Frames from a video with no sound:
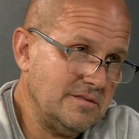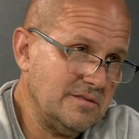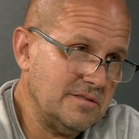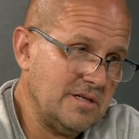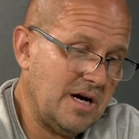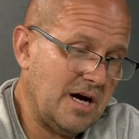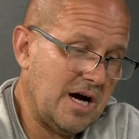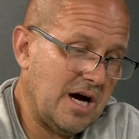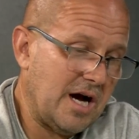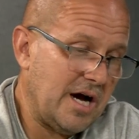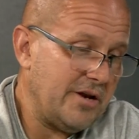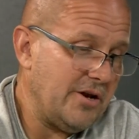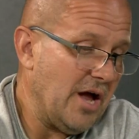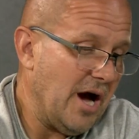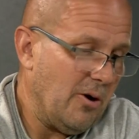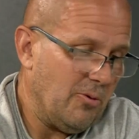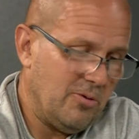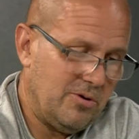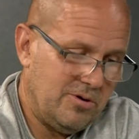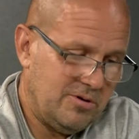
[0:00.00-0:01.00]
Uh,
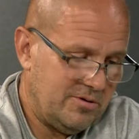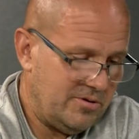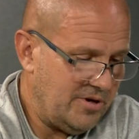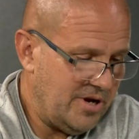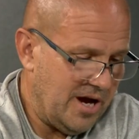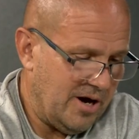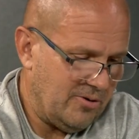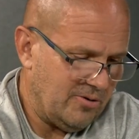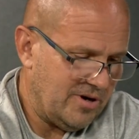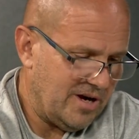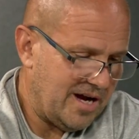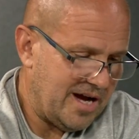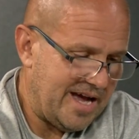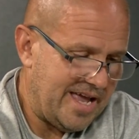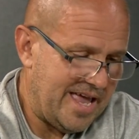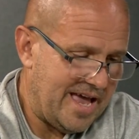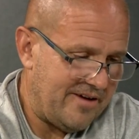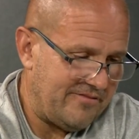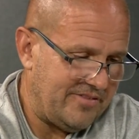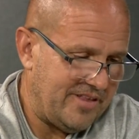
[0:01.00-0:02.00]
no, no, I
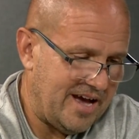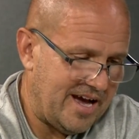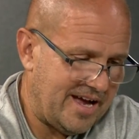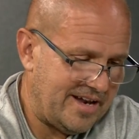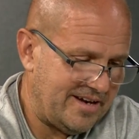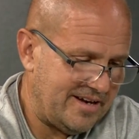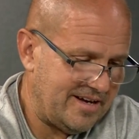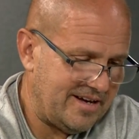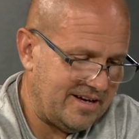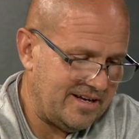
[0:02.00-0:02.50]
have not.